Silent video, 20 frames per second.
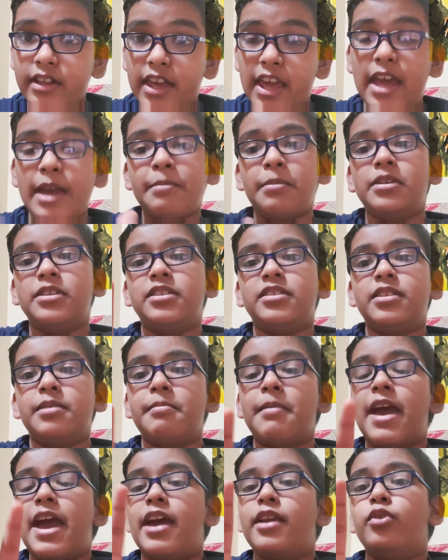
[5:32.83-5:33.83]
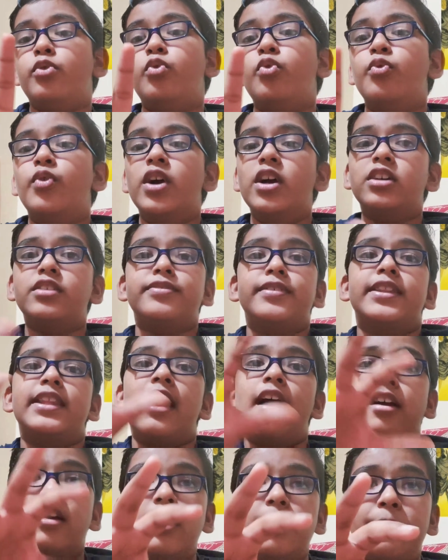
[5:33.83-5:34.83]
Ahmed is a man who works with
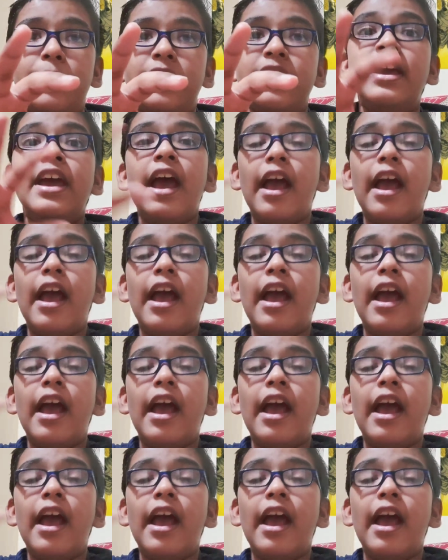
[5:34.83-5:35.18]
Uncle Ben,